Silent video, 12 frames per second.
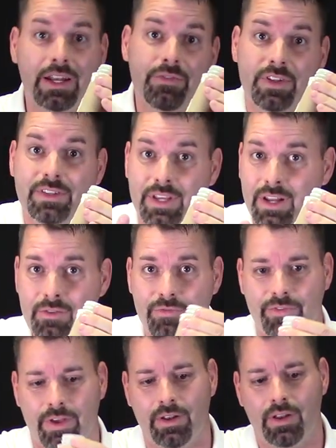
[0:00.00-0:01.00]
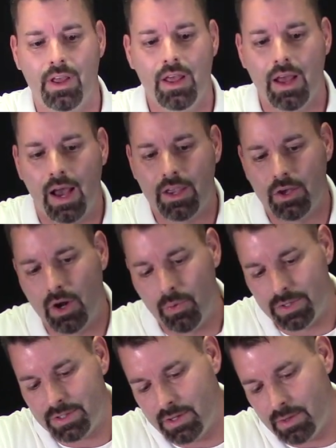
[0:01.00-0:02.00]
And if it didn't fit, I could
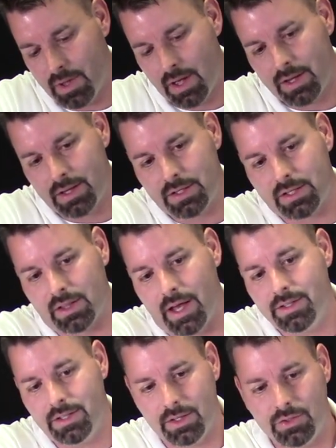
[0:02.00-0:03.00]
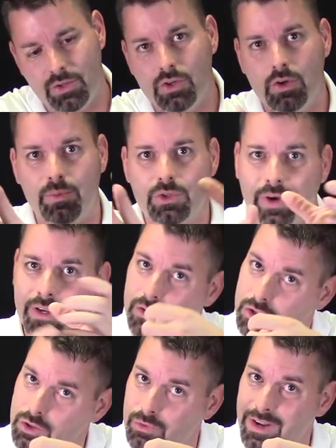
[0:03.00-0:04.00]
always slice the tube so I
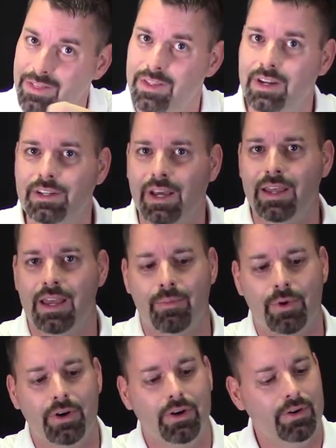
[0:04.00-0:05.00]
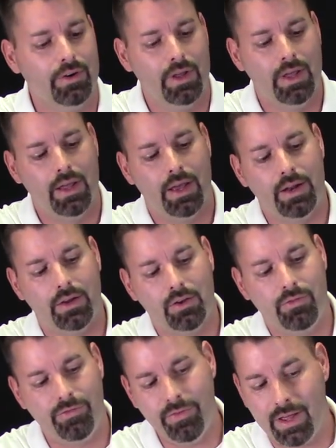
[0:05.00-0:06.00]
could shrink the diameter and it
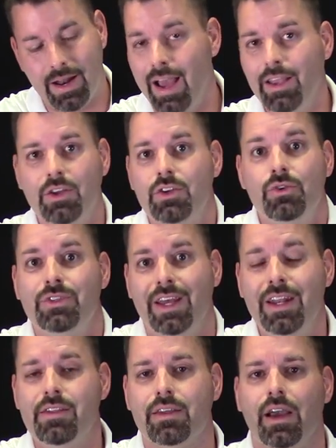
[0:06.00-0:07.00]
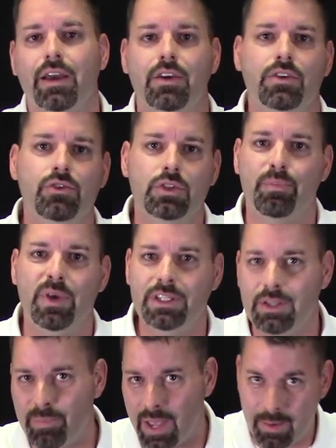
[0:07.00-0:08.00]
could fit. I could use anything. I could use a
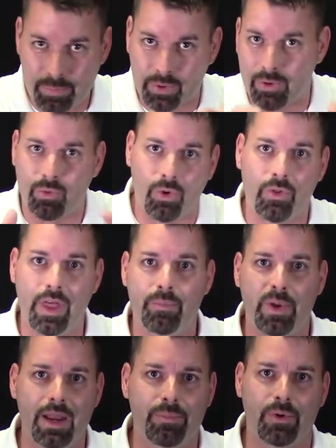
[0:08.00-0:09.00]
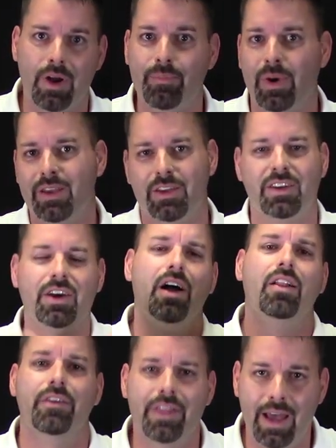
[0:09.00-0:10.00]
piece of paper and roll that paper up. I could
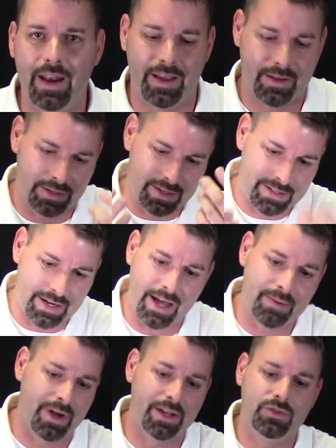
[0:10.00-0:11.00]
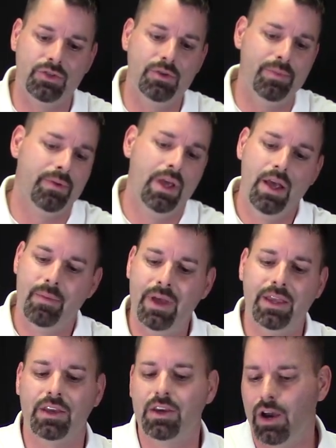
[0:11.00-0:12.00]
color that. I could design my tube and
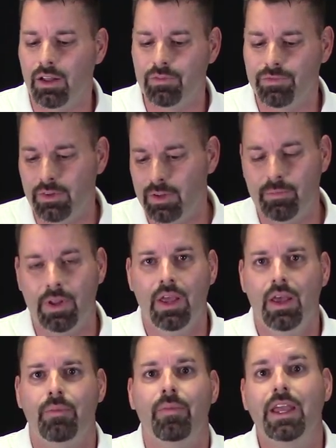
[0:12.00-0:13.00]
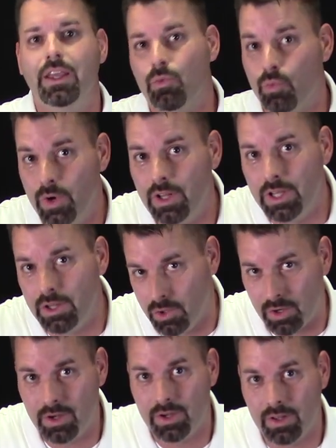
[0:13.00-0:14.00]
make it colorful and make it really
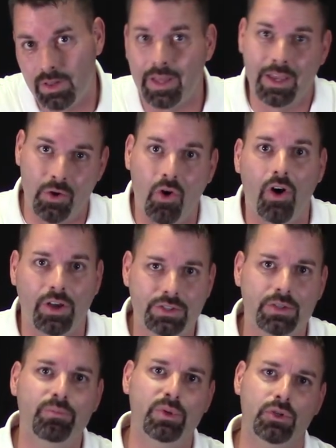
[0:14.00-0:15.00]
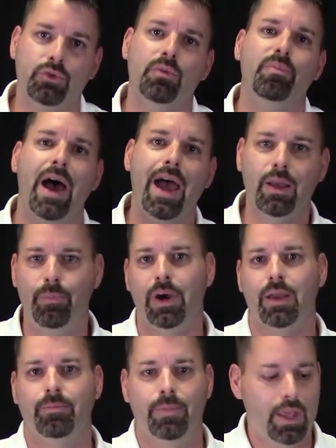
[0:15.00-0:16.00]
look like an awesome balloon
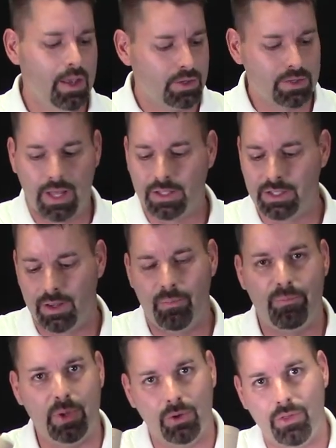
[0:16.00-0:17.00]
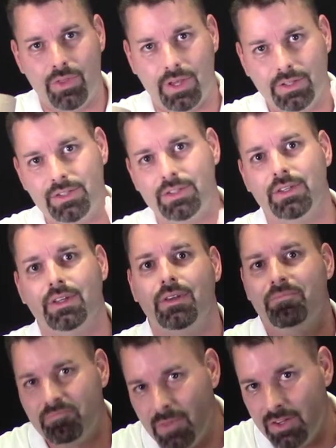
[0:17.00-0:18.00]
bagpipe. So let's build this
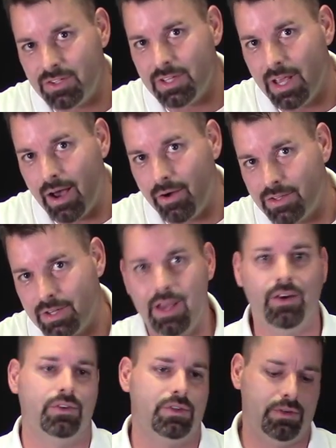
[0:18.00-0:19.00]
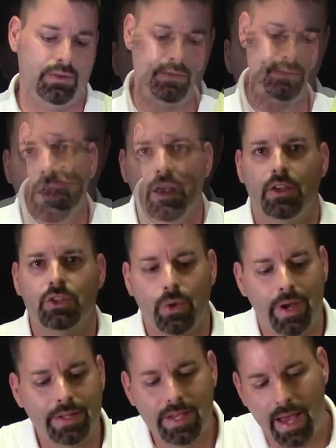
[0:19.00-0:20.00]
and see how it sounds.
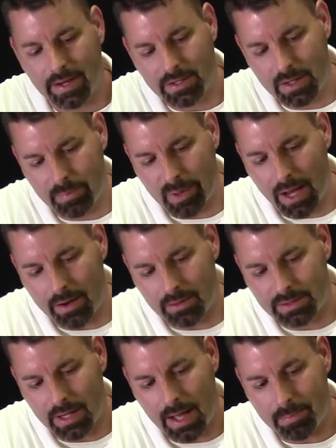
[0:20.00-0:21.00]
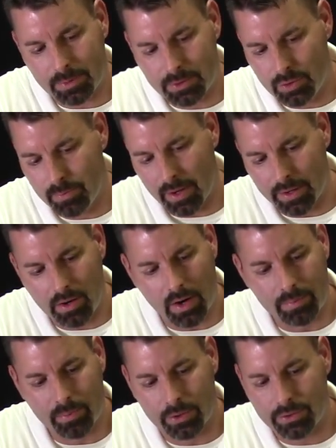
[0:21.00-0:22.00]
So I attached the bottle top to my
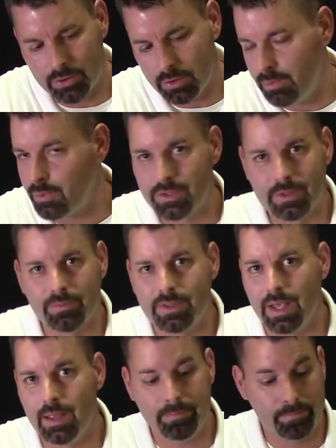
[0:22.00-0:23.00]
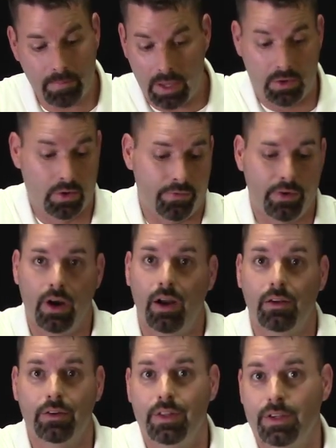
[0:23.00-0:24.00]
cardboard tube with some tape. I could have
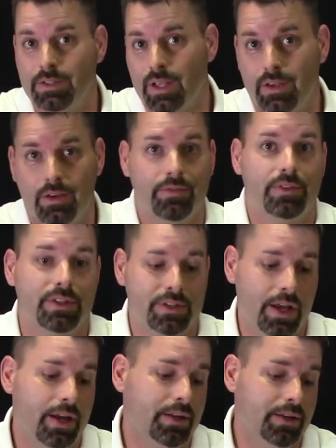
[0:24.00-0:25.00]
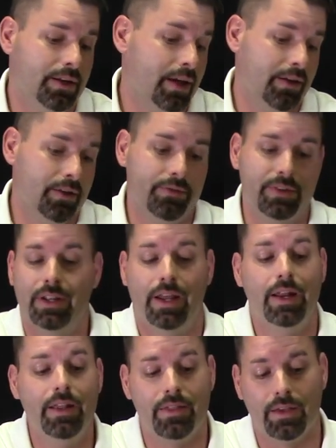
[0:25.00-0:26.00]
colored this, I could have designed it, I could have done
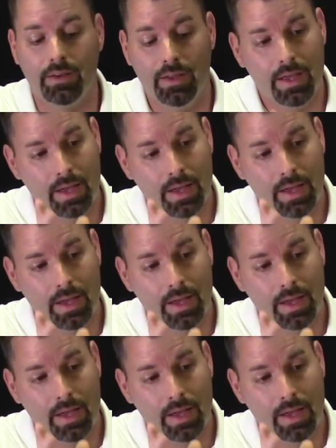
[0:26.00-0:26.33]
anything.